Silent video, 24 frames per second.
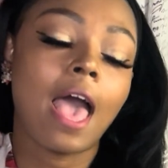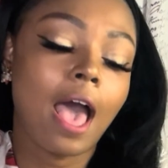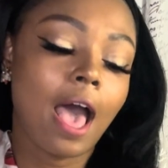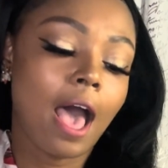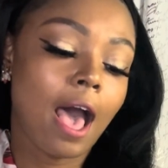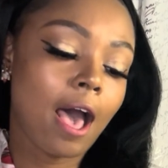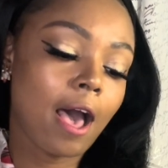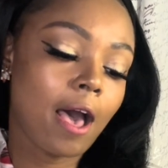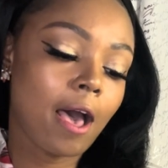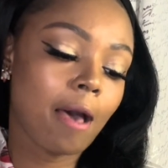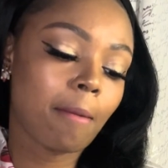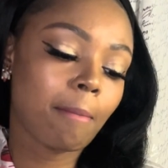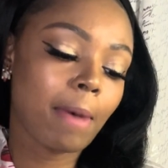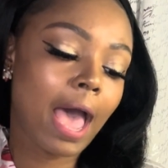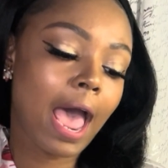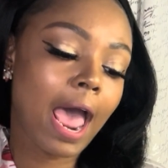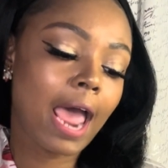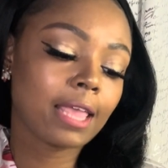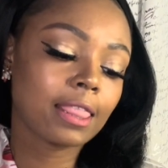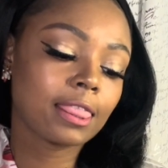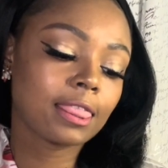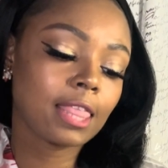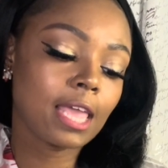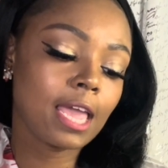
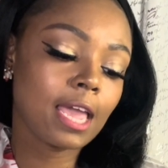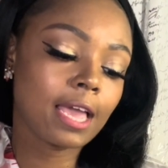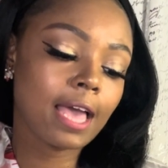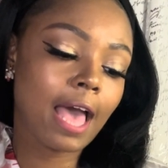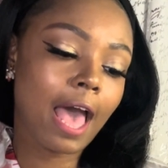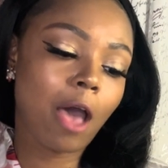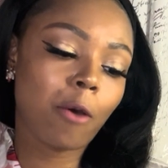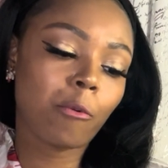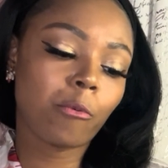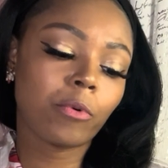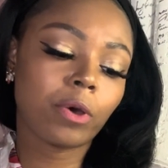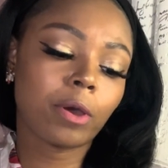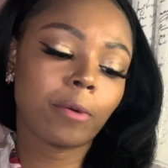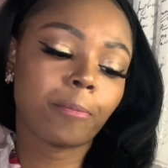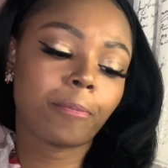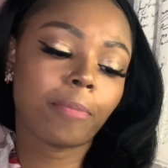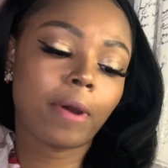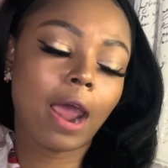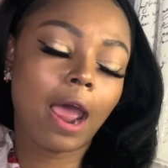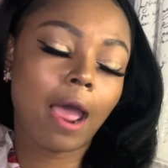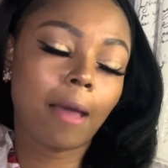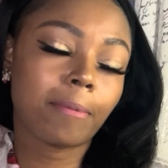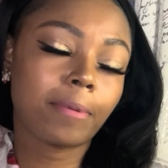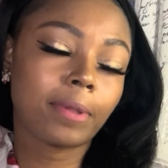I think I would
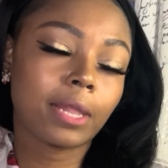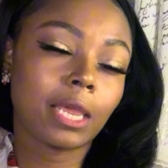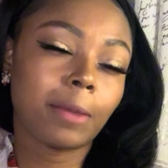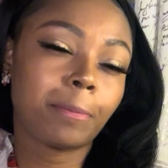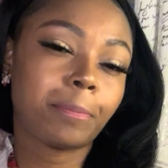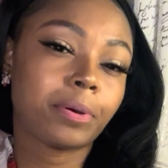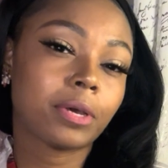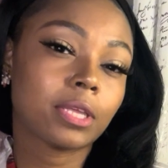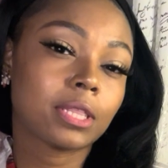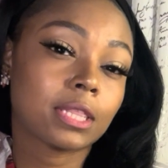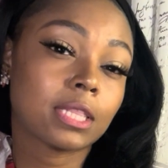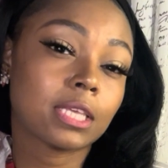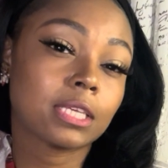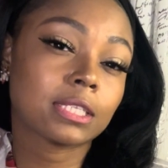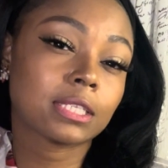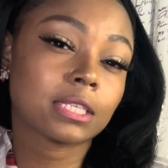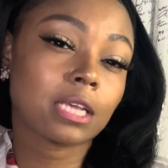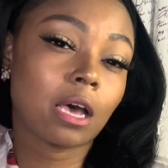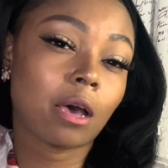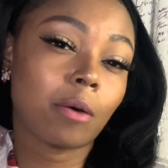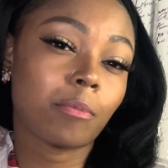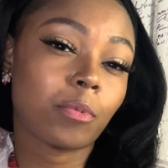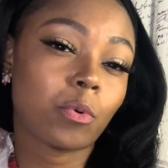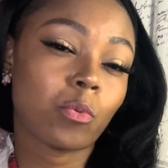probably put this
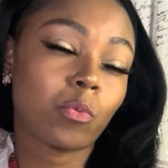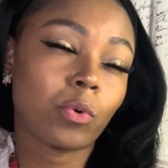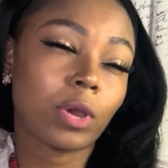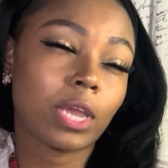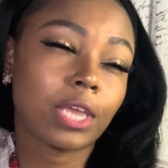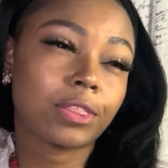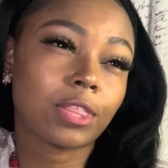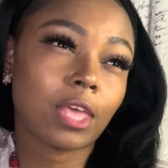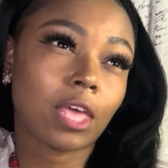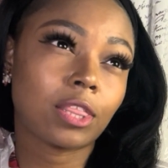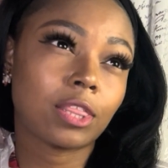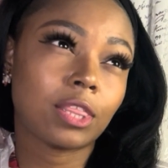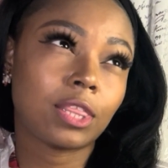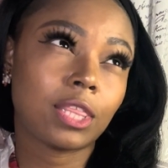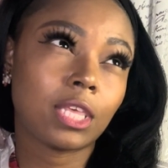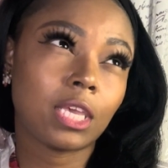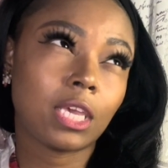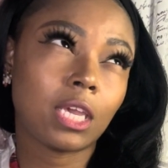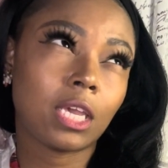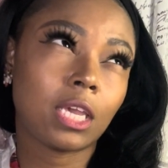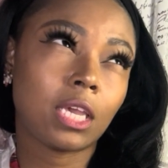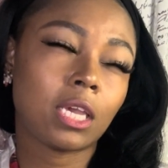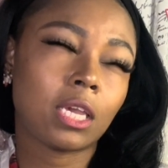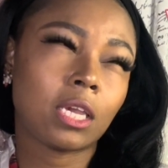up with
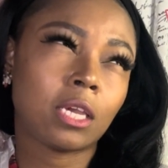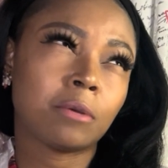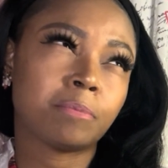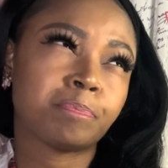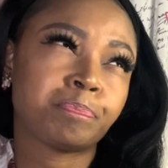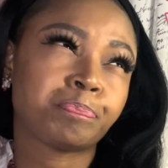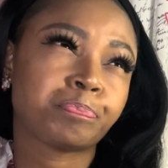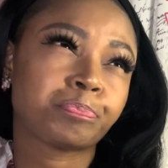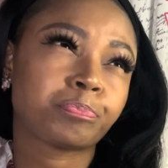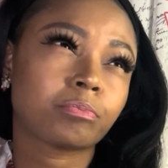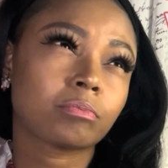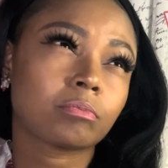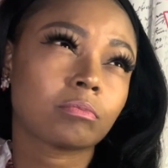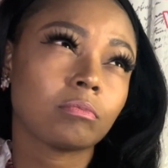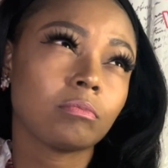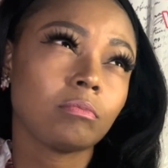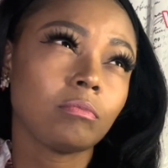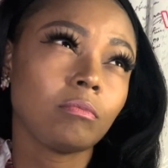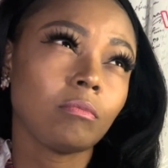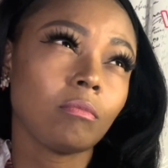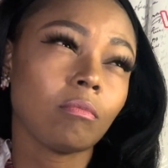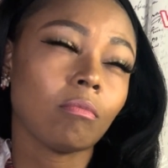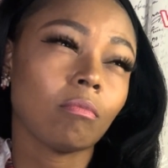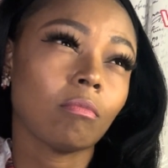the
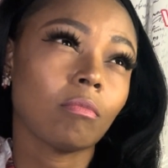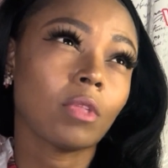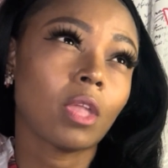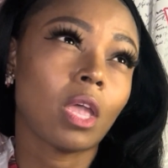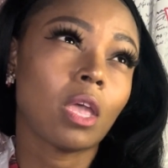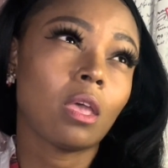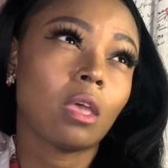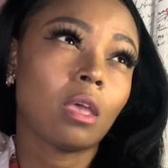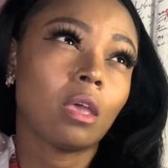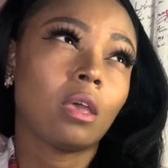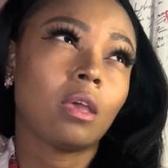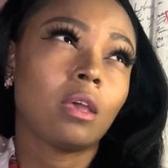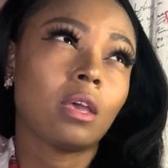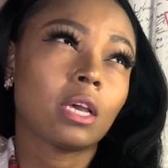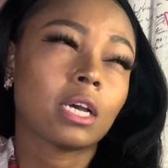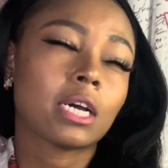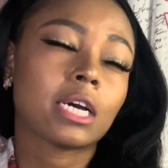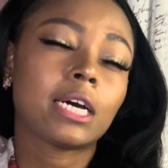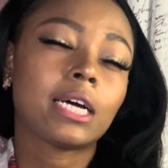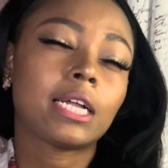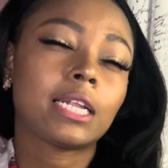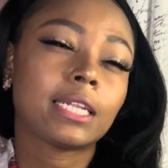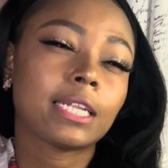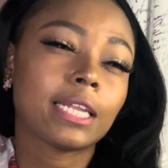
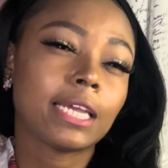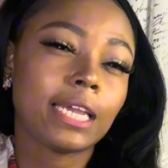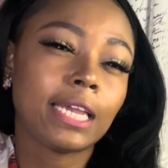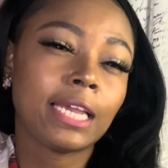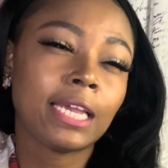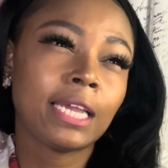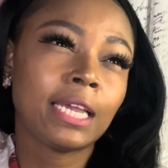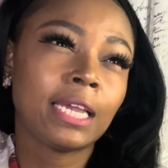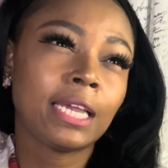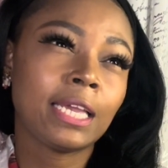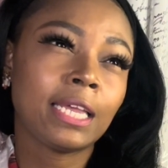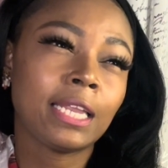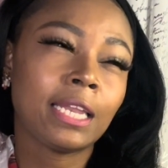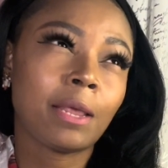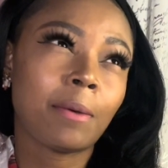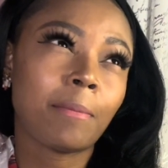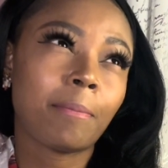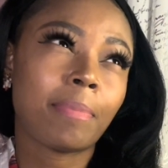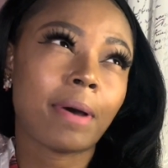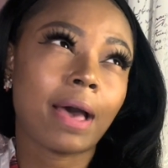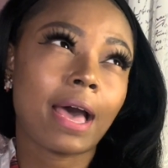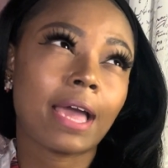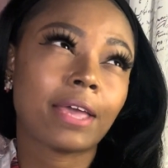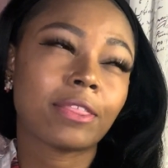Clean
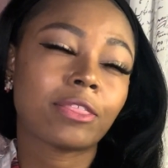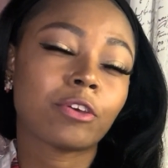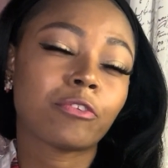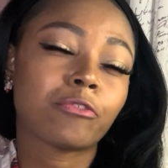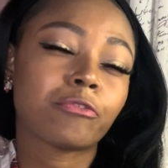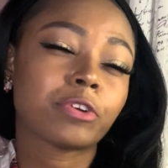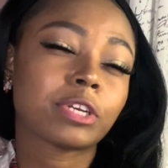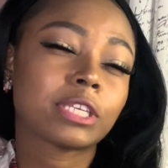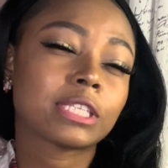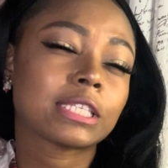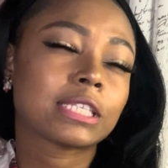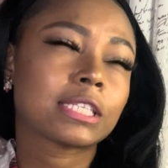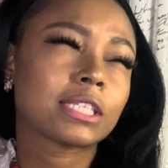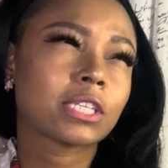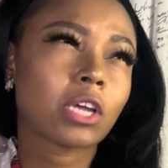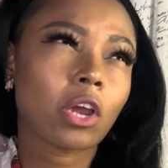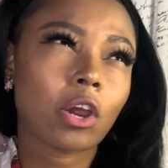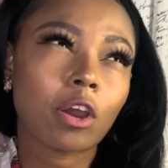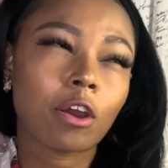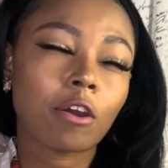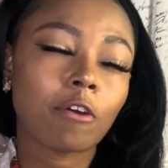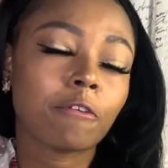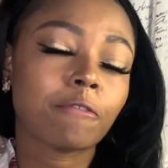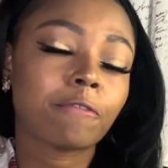by the
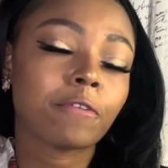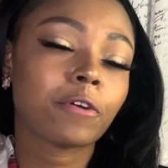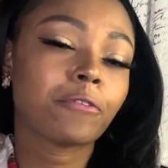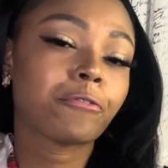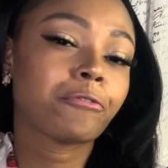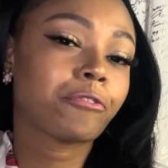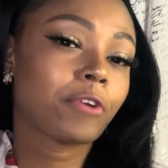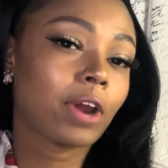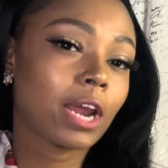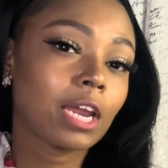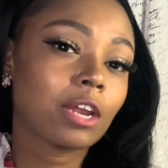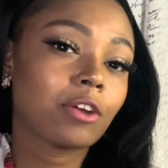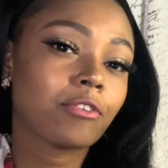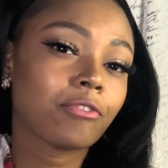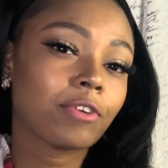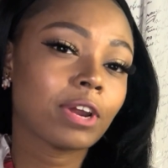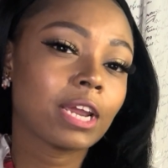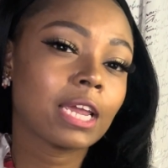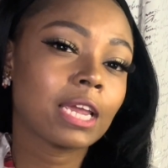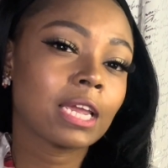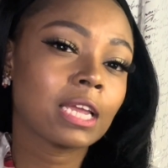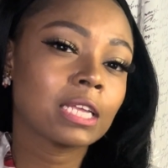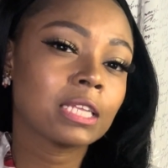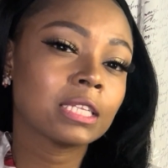Reserve
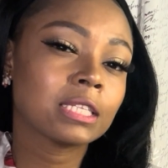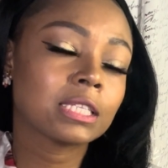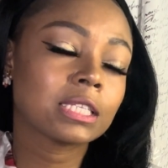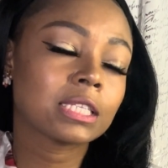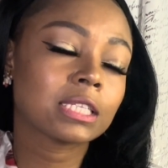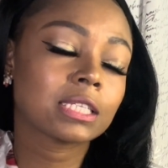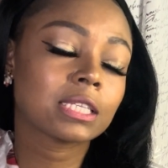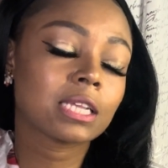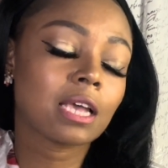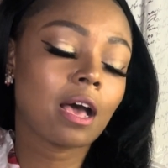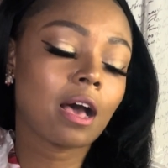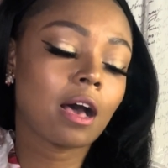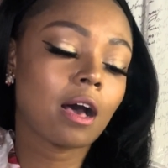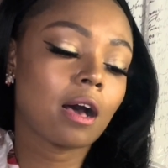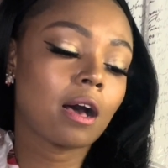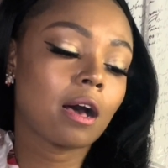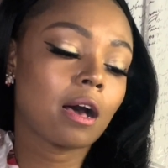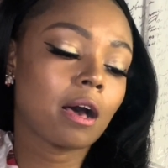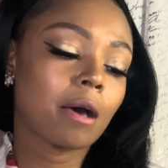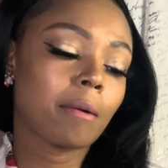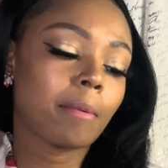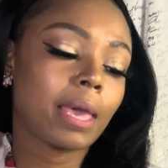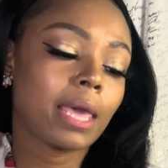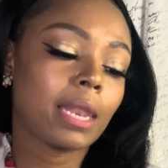fragrance,
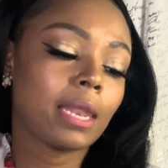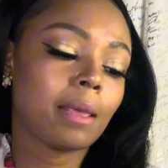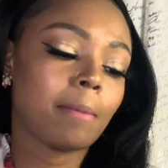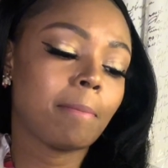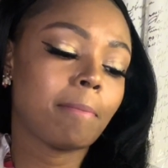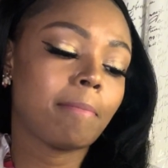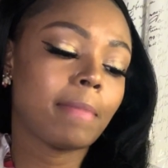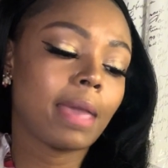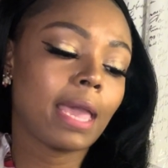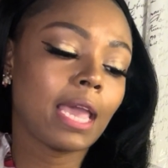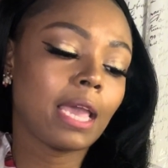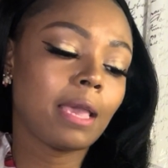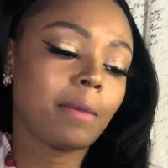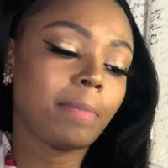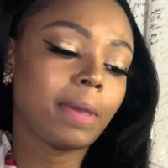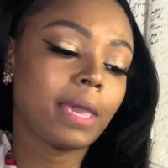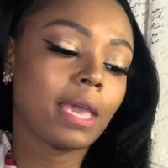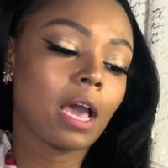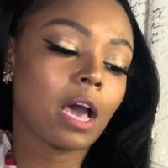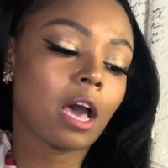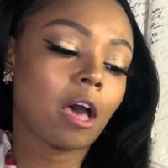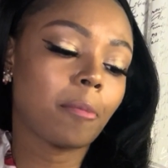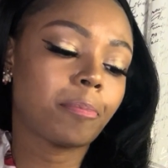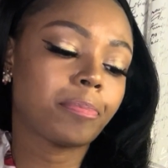and it may
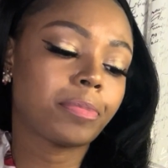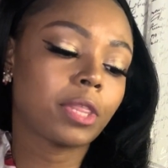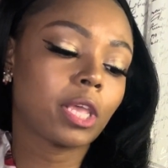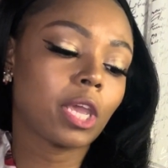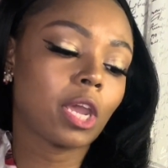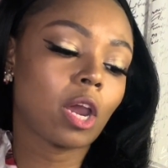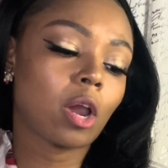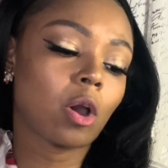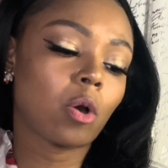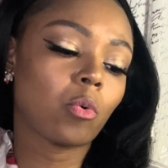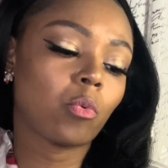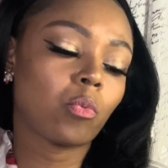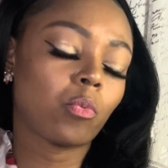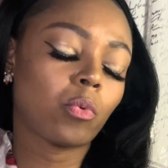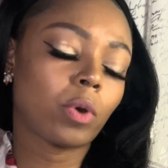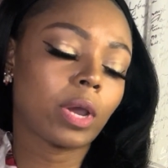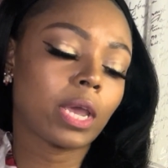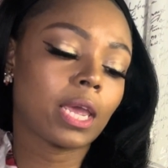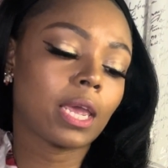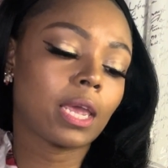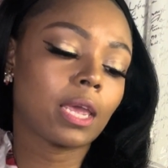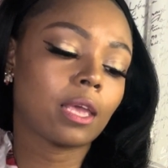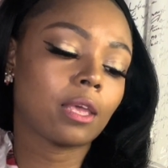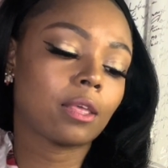be up there
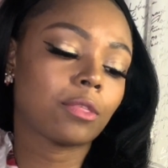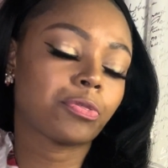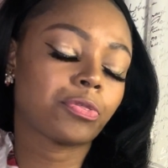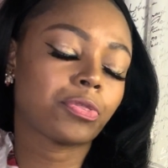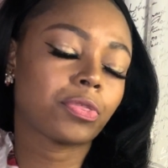with